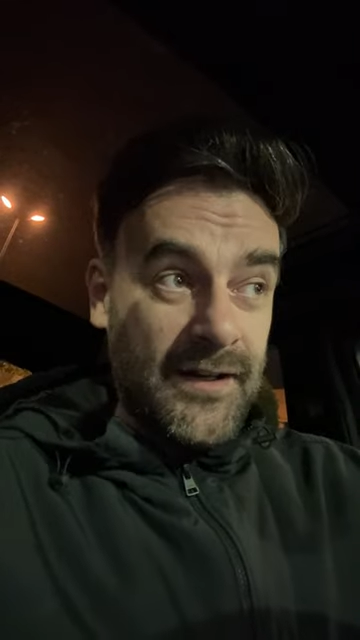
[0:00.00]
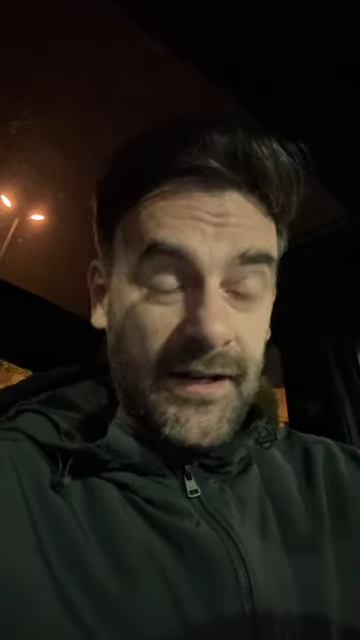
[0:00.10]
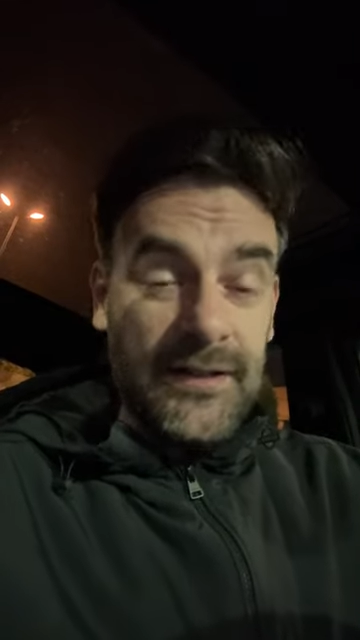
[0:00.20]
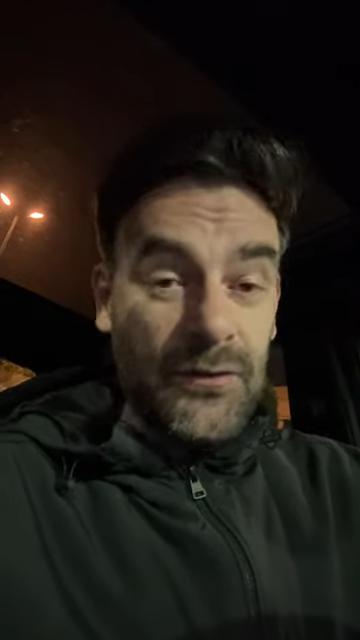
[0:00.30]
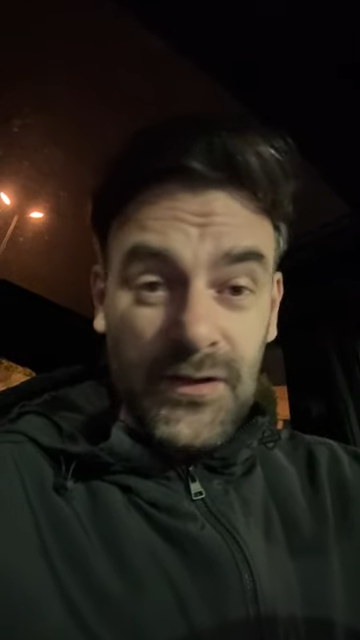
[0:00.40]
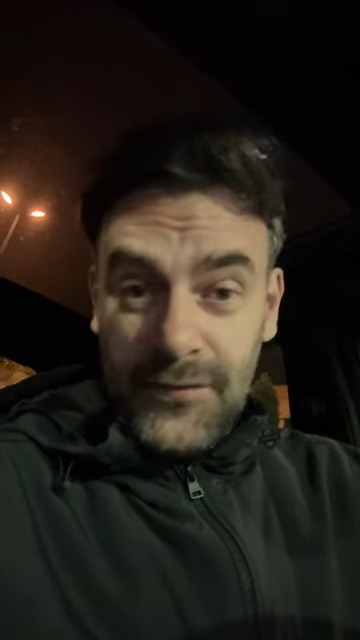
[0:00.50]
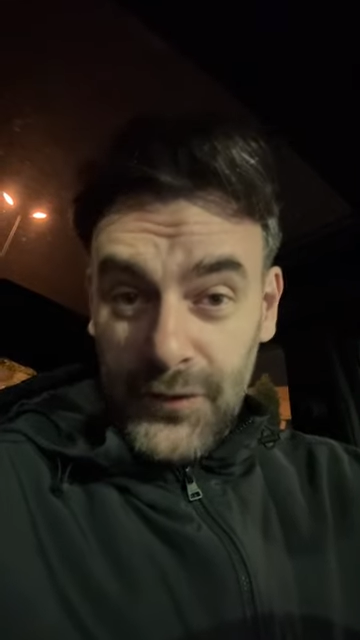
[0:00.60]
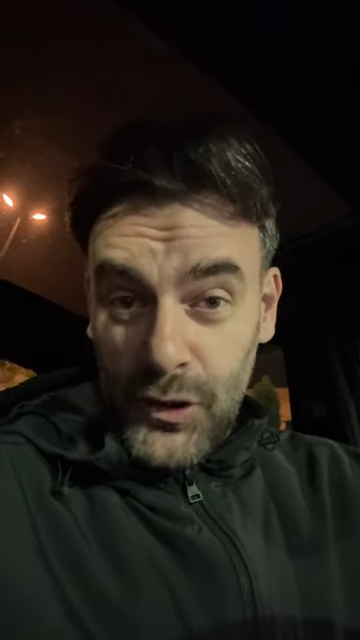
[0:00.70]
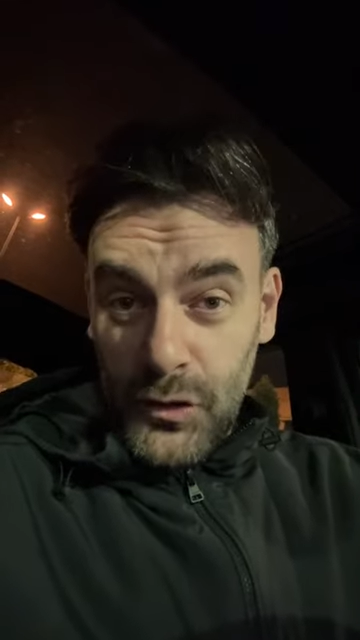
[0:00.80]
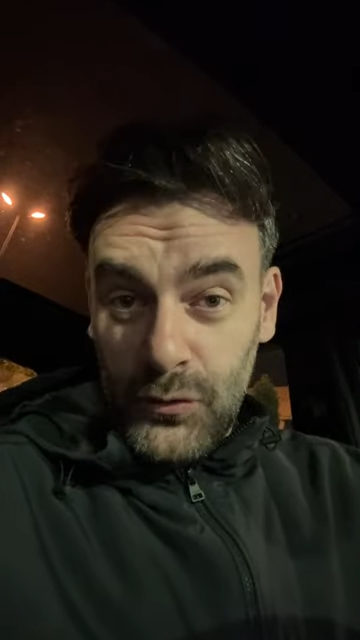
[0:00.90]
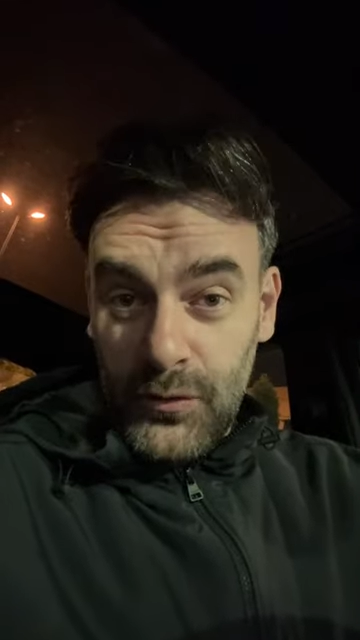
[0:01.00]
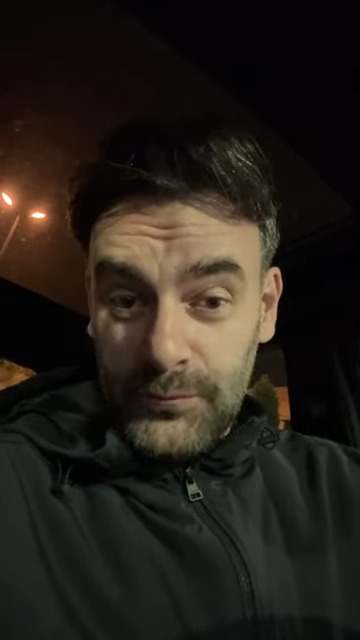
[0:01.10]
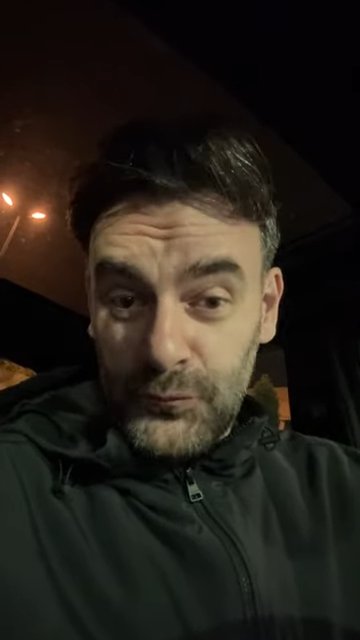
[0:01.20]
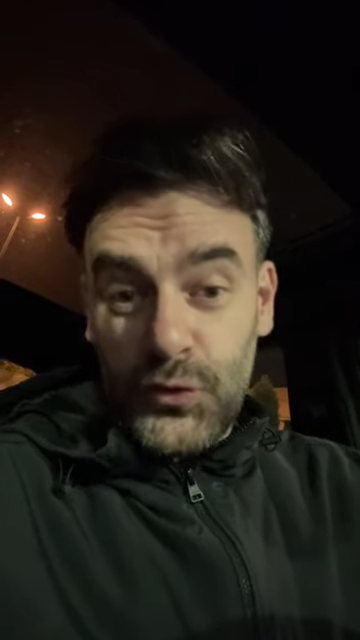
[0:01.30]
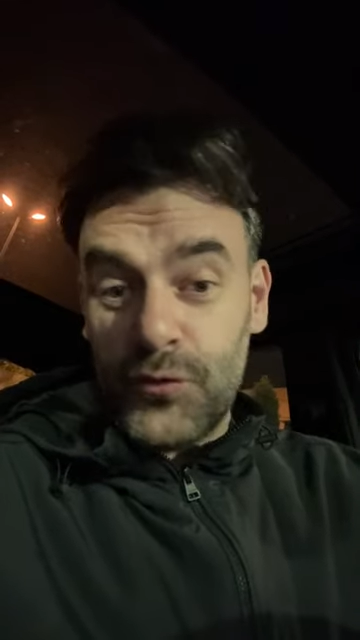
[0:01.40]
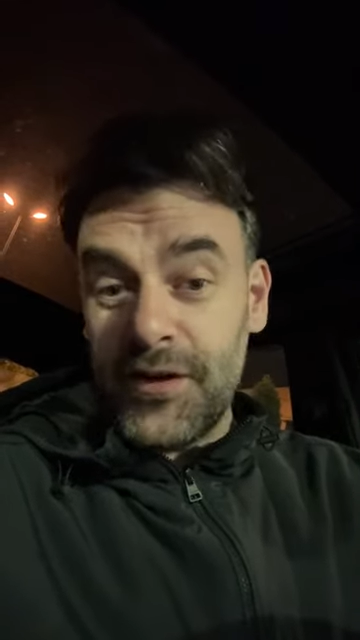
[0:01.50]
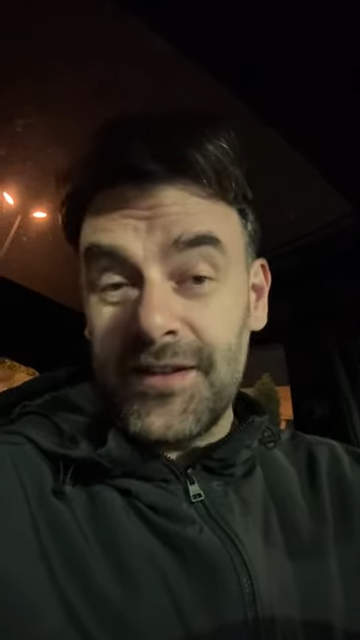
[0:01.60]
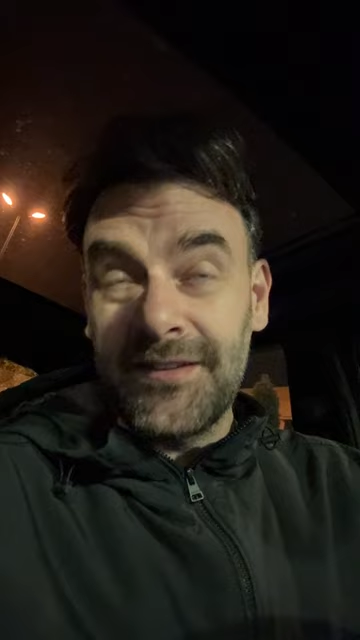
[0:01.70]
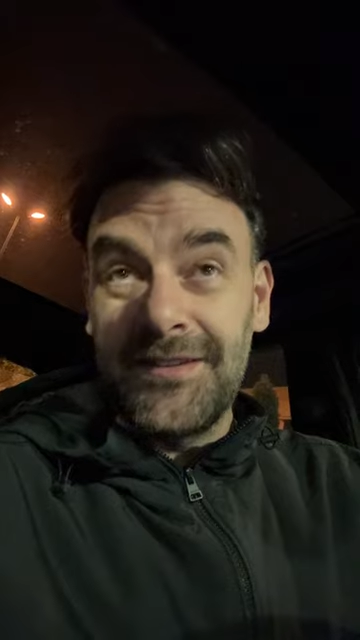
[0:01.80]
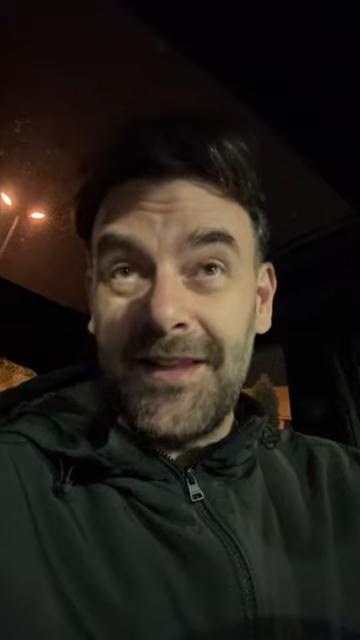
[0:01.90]
I don't even know to read
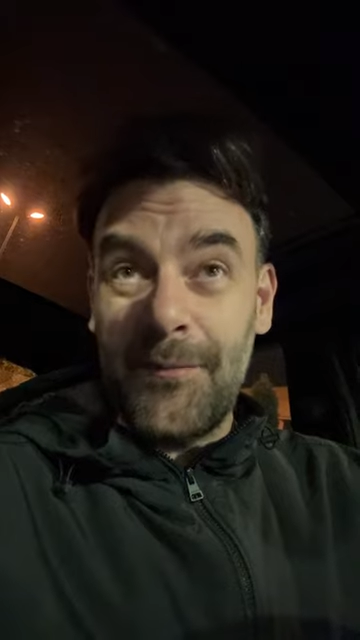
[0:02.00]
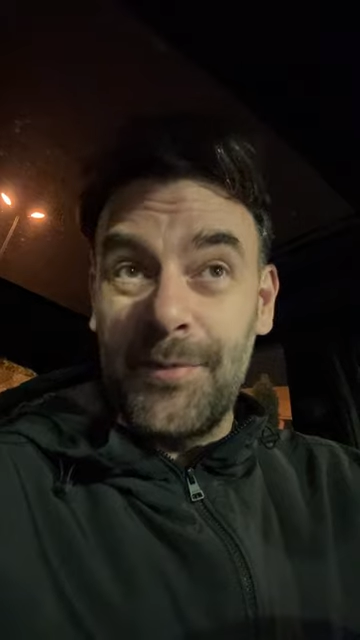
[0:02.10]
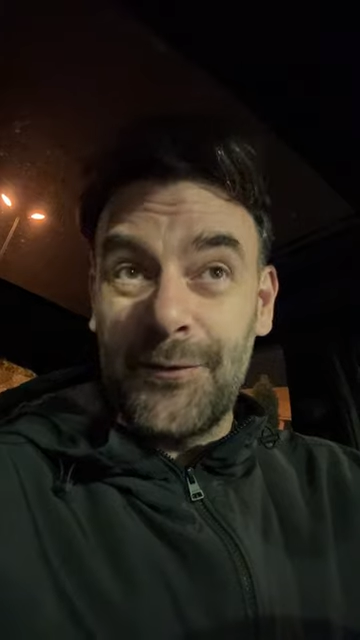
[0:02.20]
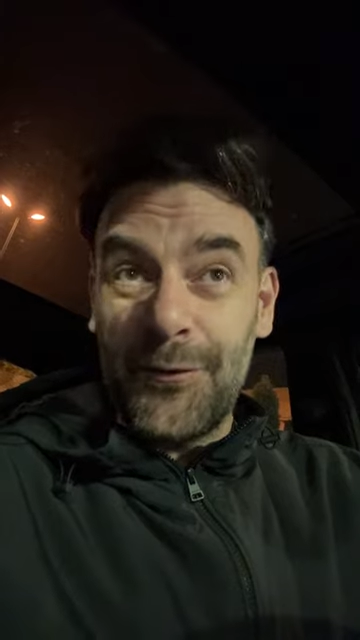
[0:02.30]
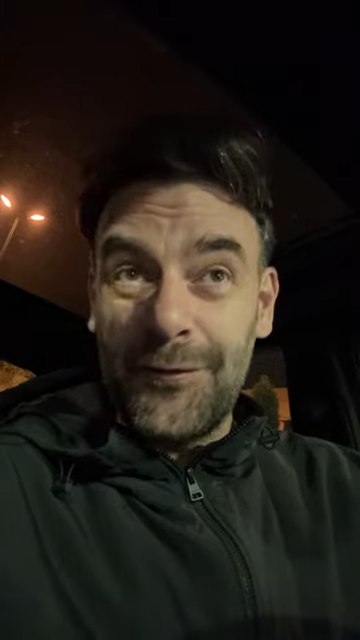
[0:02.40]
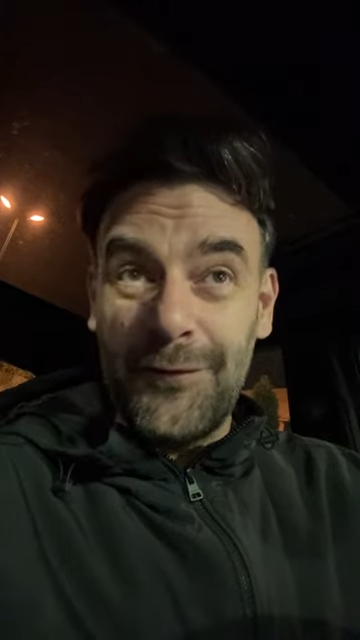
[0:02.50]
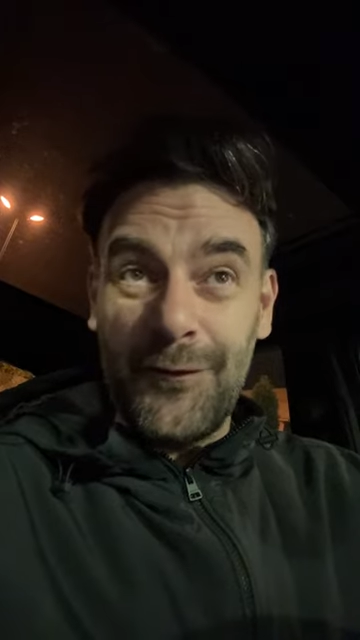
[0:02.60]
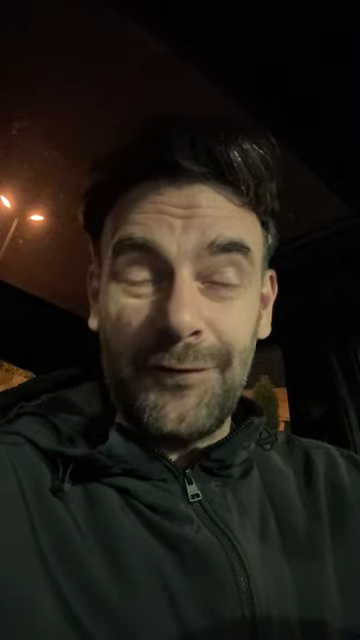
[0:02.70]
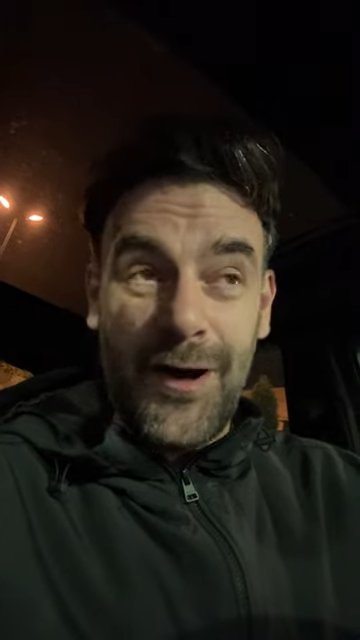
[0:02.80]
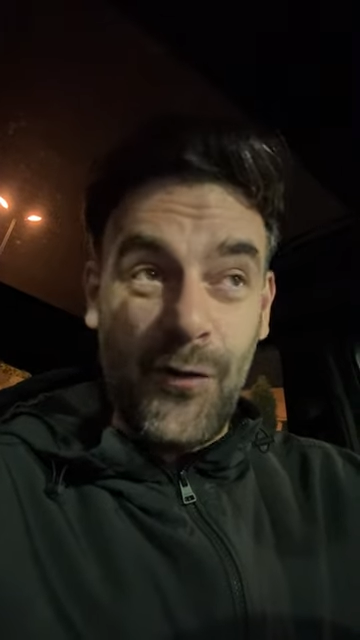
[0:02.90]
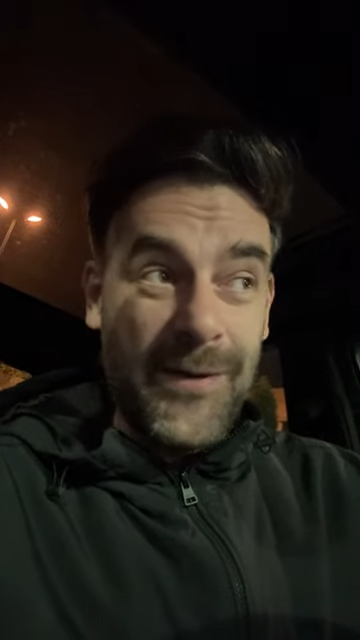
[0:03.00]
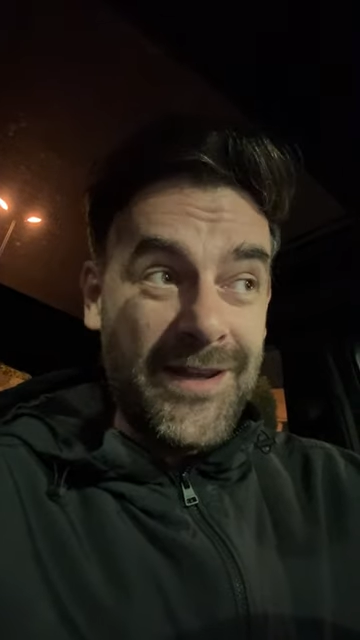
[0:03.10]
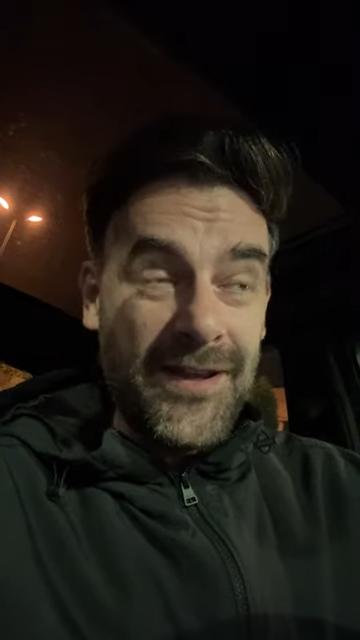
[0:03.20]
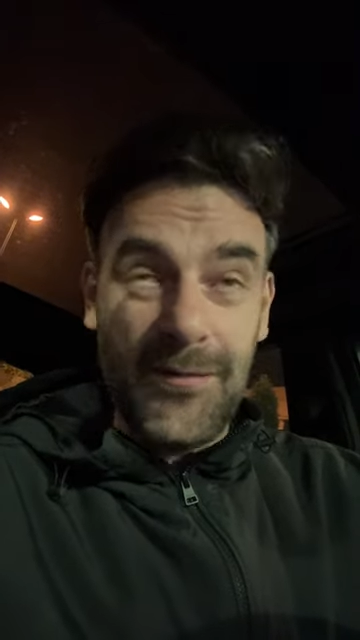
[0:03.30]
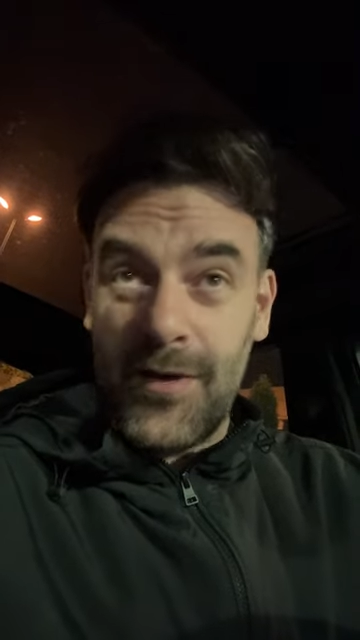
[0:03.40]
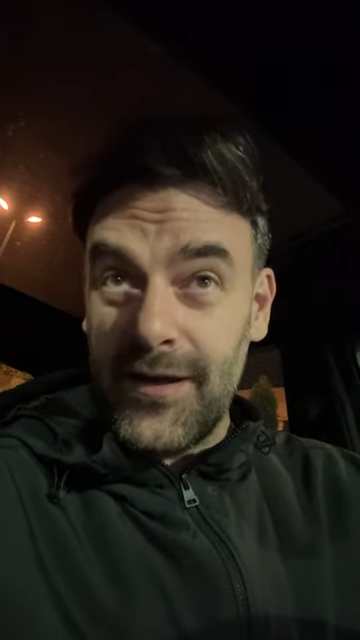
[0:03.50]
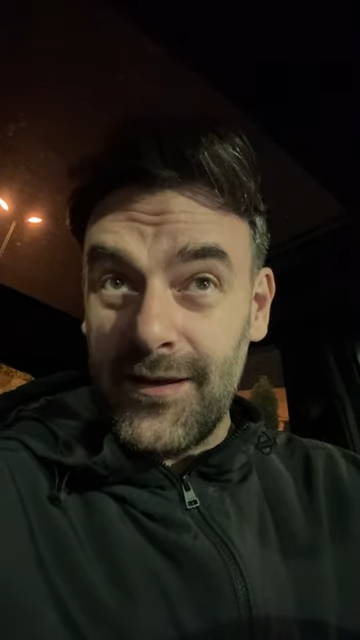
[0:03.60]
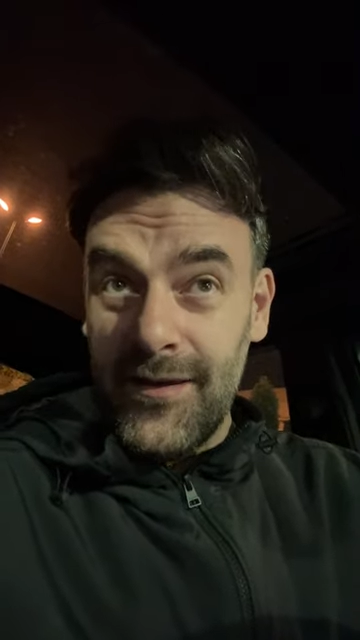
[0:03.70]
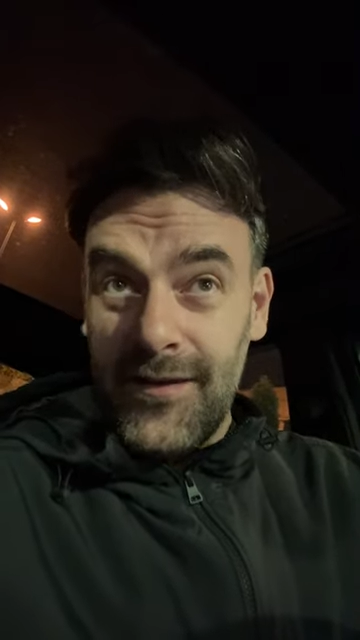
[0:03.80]
that number of how many come I